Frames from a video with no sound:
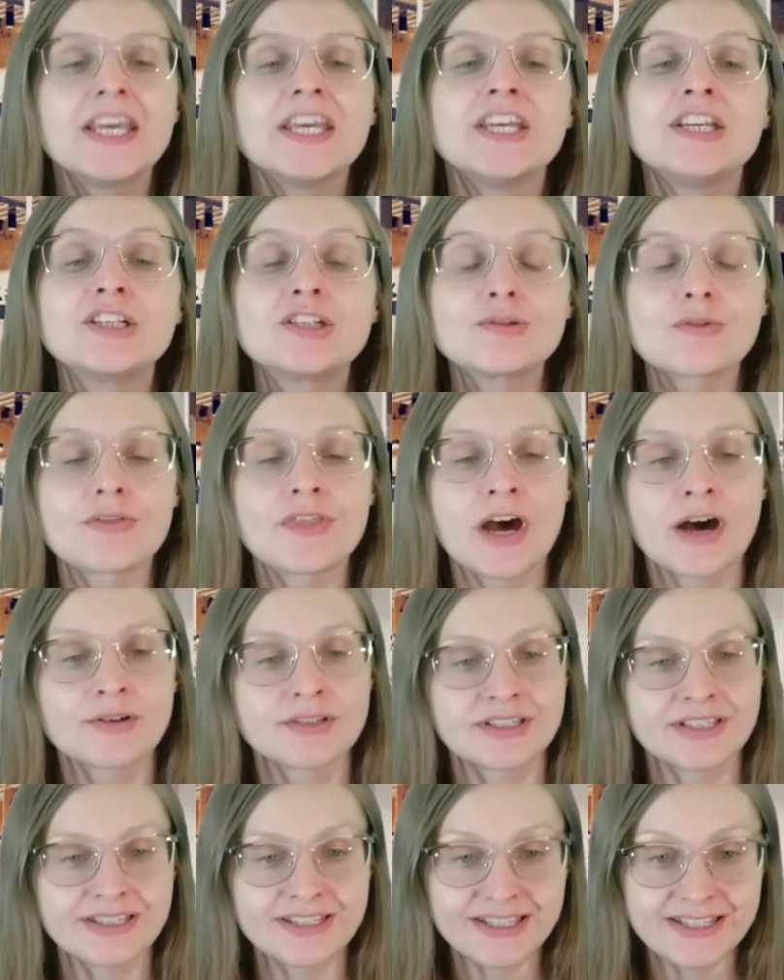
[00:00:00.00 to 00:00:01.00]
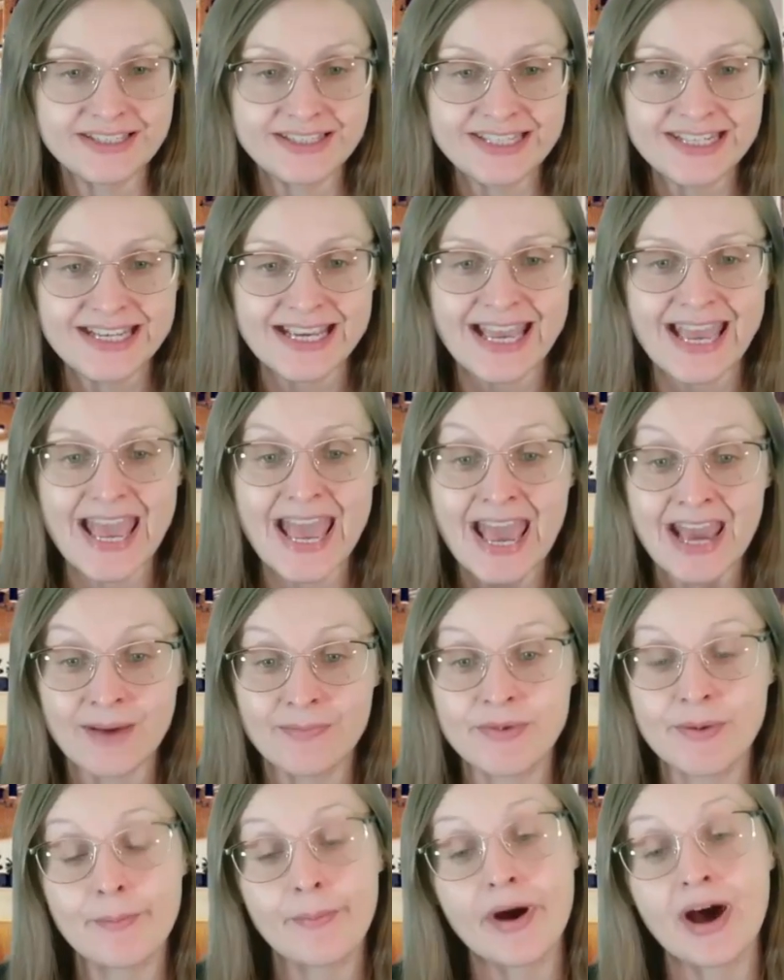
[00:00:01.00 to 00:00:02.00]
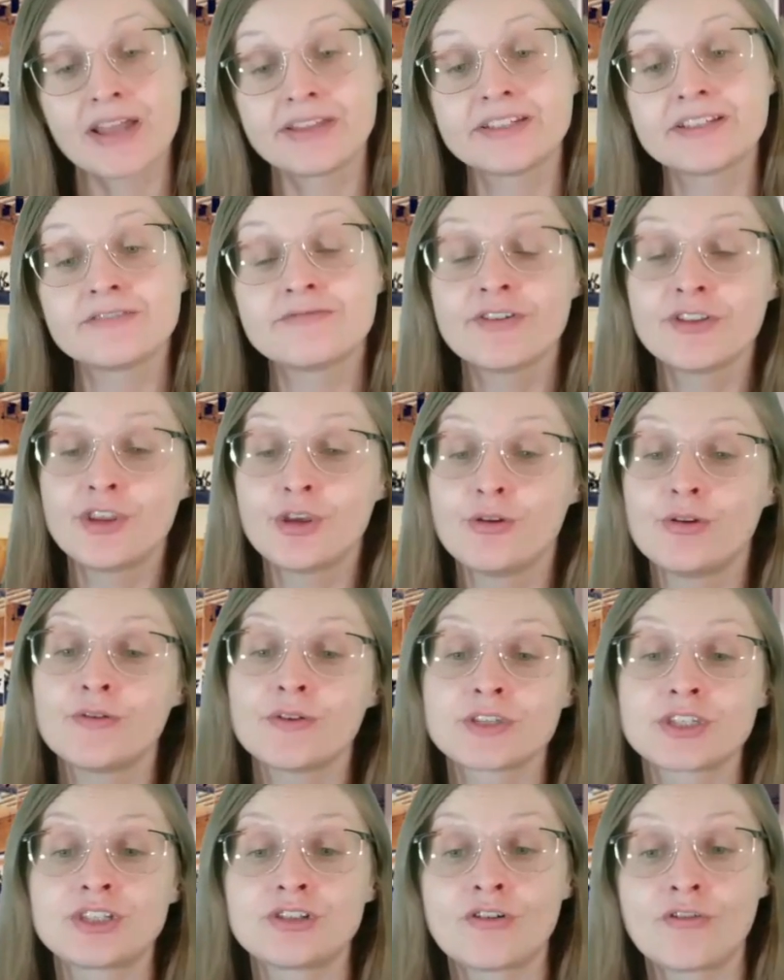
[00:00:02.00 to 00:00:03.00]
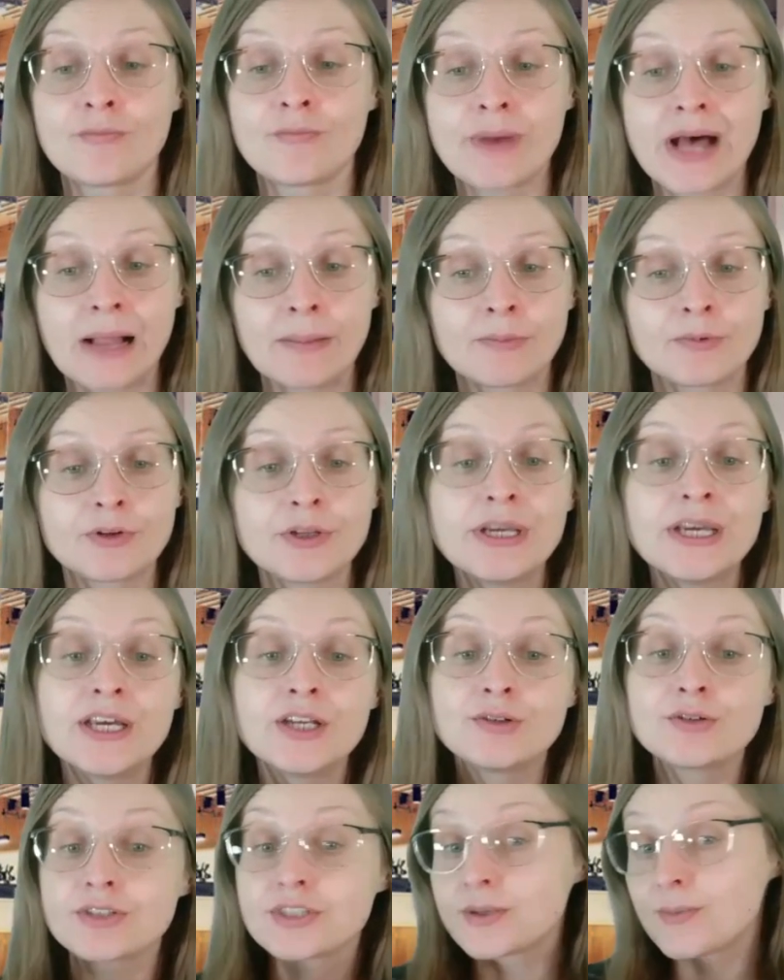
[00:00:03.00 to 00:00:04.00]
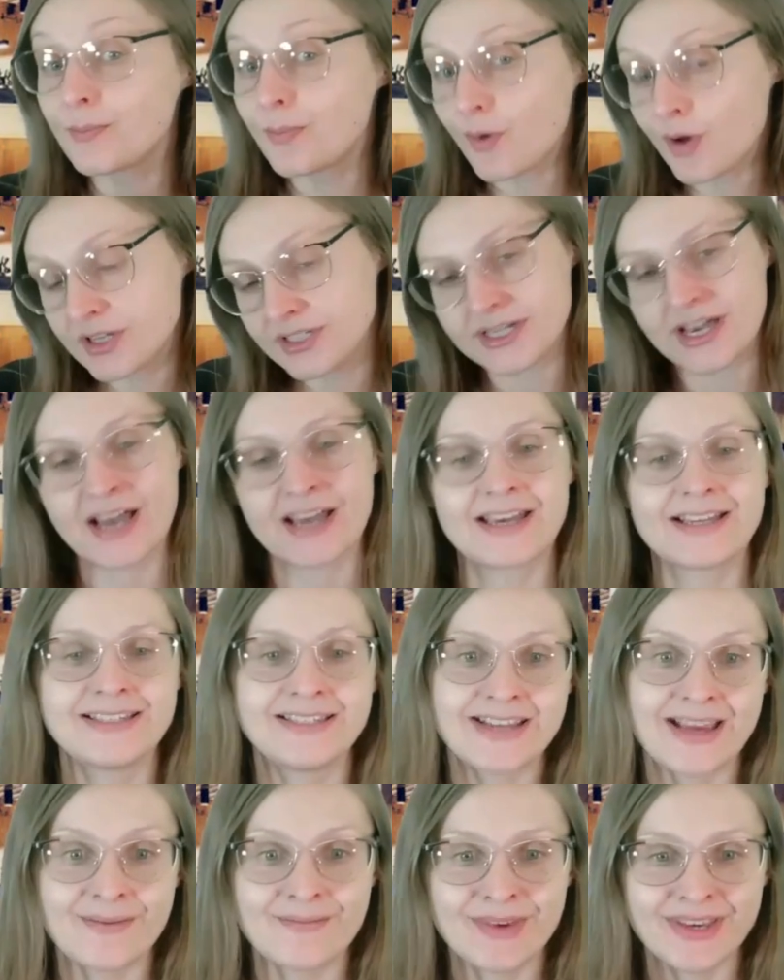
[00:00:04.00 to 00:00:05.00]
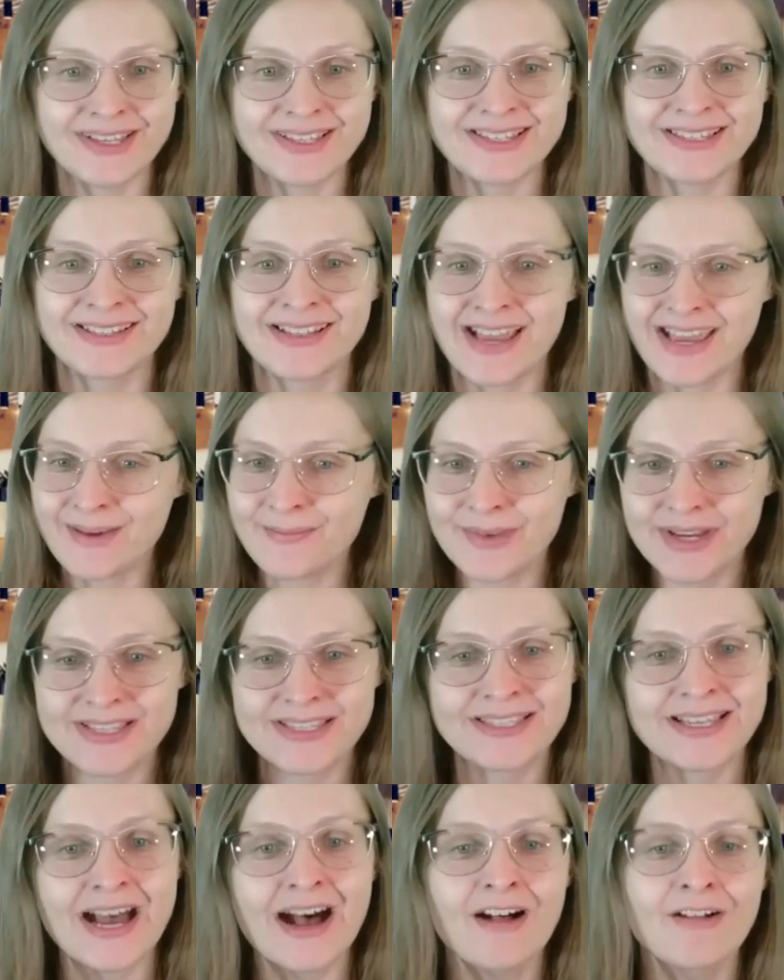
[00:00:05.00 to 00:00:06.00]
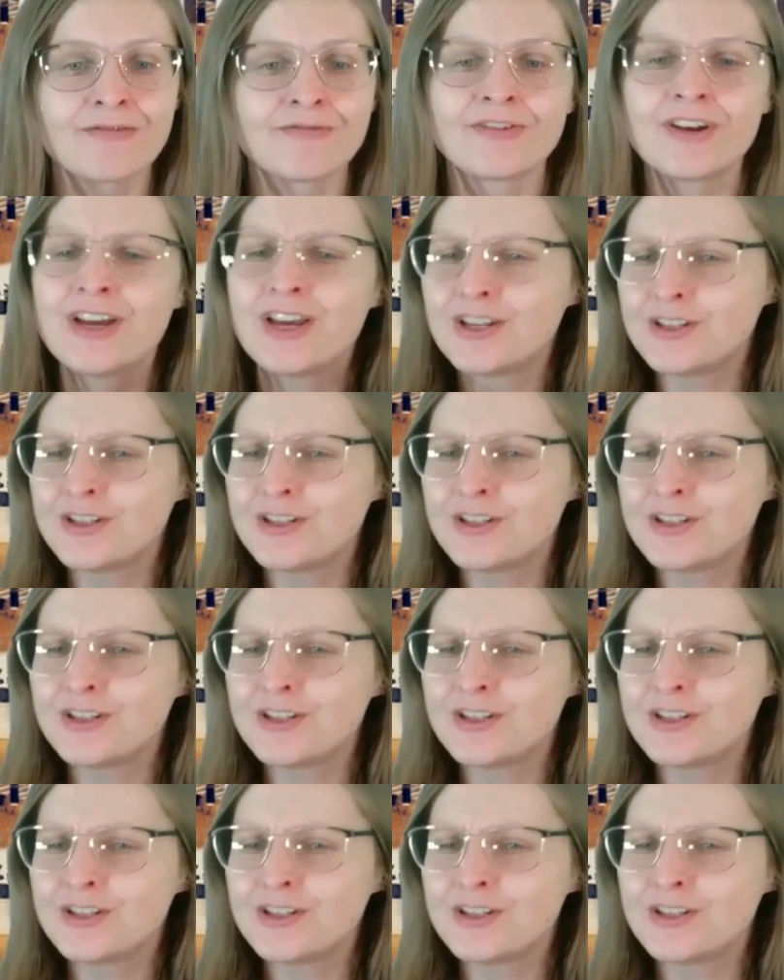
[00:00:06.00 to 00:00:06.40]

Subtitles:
In 2016, ACME partnered with the University of Melbourne to support academics like myself,